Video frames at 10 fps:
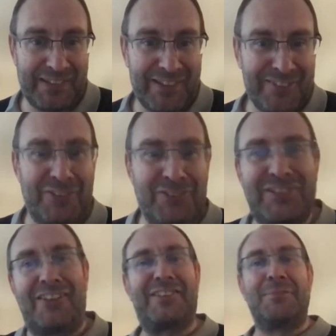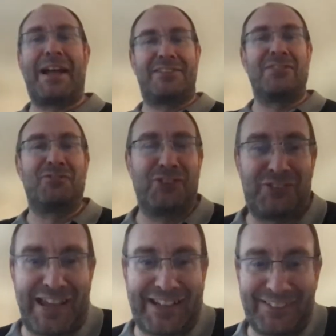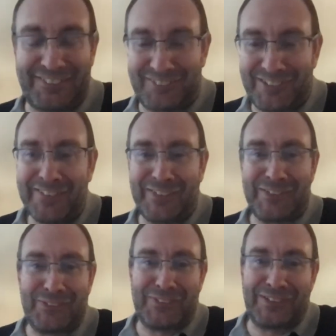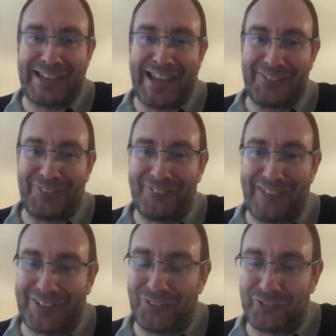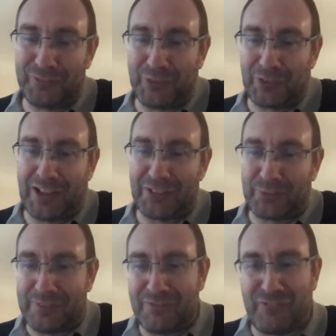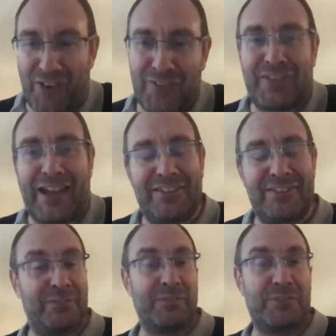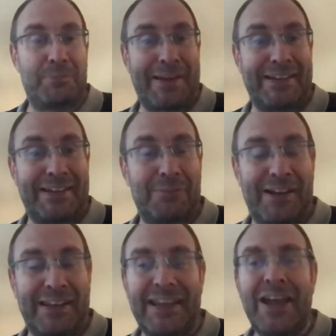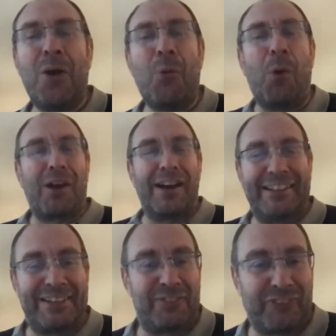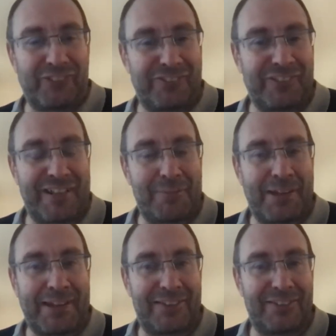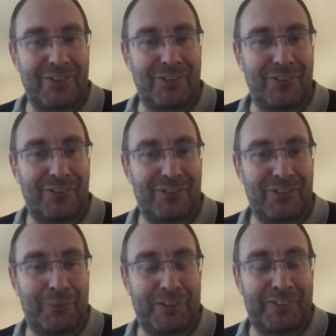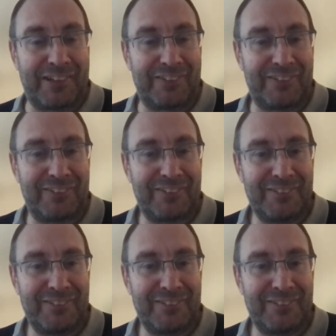So just imagine for a second that you could get your records from your clients within 5 days of them spending the money. What kind of difference does that make to your business?